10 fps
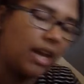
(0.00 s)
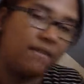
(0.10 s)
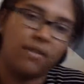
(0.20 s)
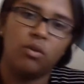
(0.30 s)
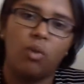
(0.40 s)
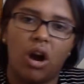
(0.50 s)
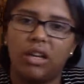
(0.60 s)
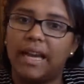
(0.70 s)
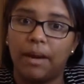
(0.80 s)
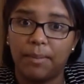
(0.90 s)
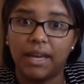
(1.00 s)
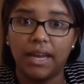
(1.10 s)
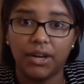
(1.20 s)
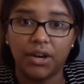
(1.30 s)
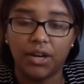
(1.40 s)
if you are like a
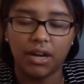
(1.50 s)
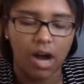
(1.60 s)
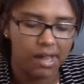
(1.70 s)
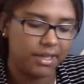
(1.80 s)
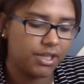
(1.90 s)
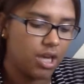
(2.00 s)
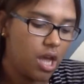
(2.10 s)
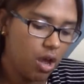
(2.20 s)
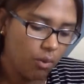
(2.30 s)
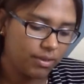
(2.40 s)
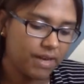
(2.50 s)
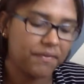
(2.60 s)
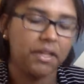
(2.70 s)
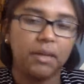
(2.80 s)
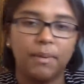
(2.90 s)
beginner in college, would
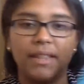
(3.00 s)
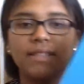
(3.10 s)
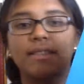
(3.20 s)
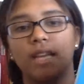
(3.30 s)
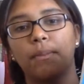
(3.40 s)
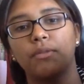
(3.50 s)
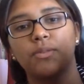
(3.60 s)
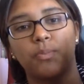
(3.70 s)
definitely be the Staples